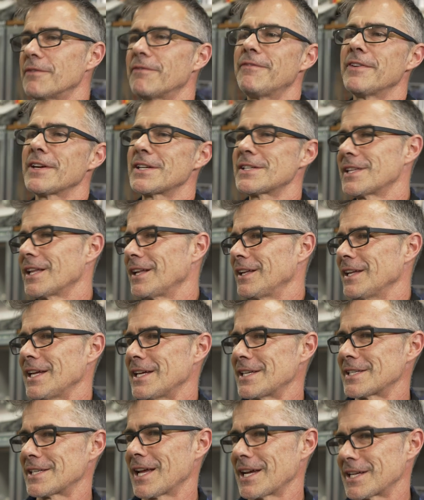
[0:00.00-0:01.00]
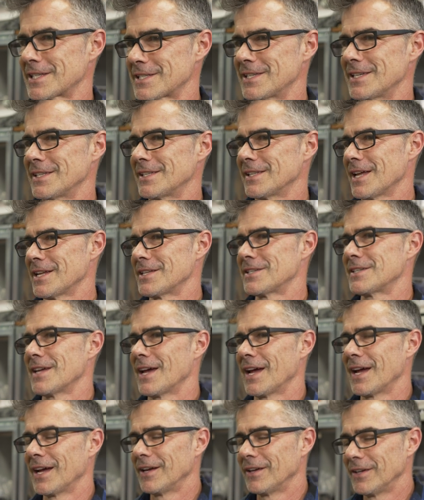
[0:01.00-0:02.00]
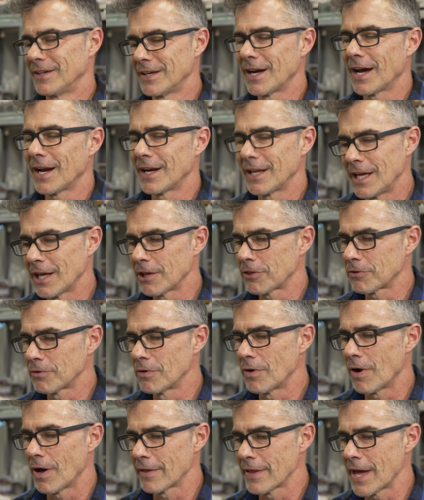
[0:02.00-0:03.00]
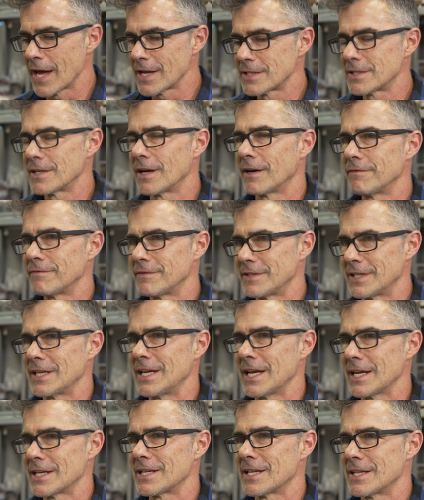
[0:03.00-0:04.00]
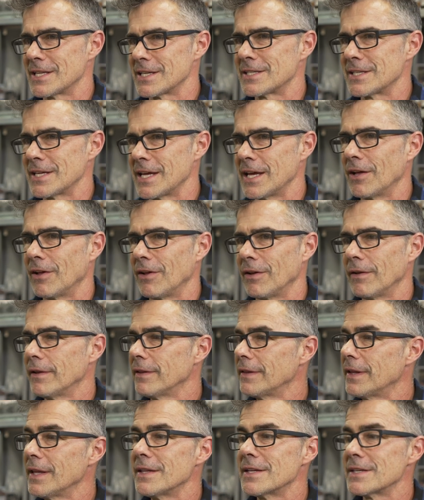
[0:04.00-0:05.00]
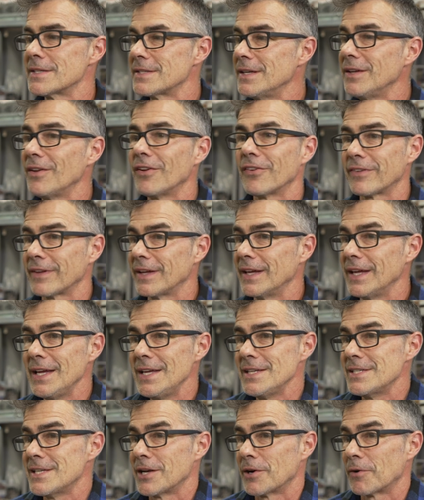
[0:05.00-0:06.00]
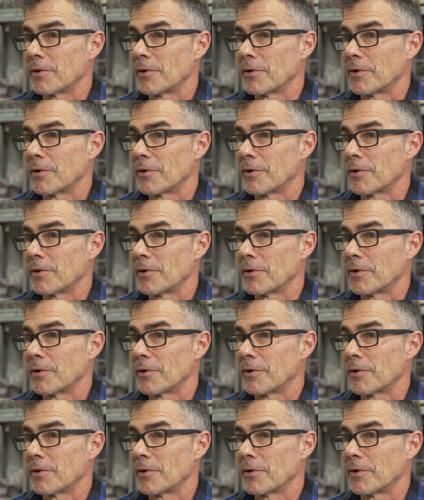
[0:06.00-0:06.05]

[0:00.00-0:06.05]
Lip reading: fix the leaks, like let's say, you got to get through all that stuff to get to the seal. Then the seal's easy to